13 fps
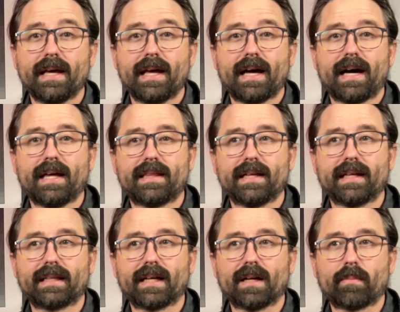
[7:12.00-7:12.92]
I
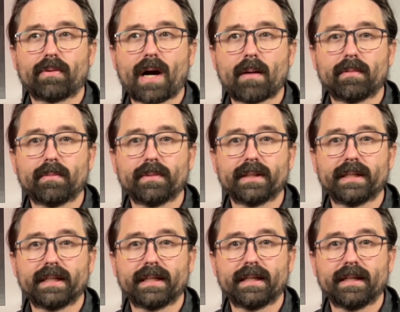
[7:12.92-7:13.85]
think that'll
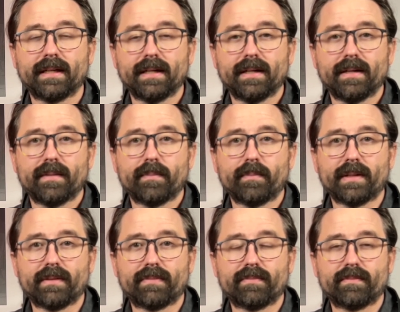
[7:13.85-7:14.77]
probably be